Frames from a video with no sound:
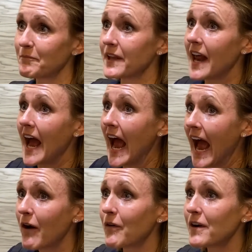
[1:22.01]
But
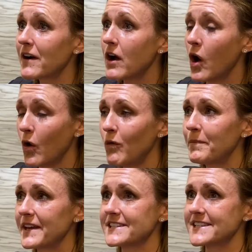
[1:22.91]
our hope
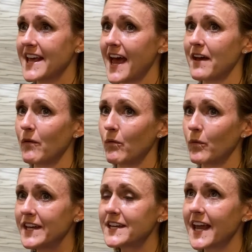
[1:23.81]
is that
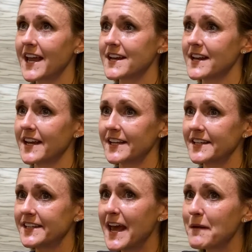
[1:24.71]
we can
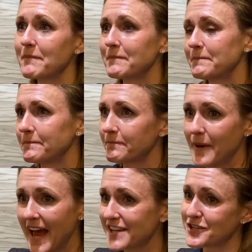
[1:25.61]
get
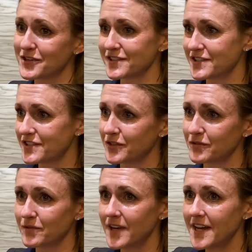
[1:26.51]
pastors to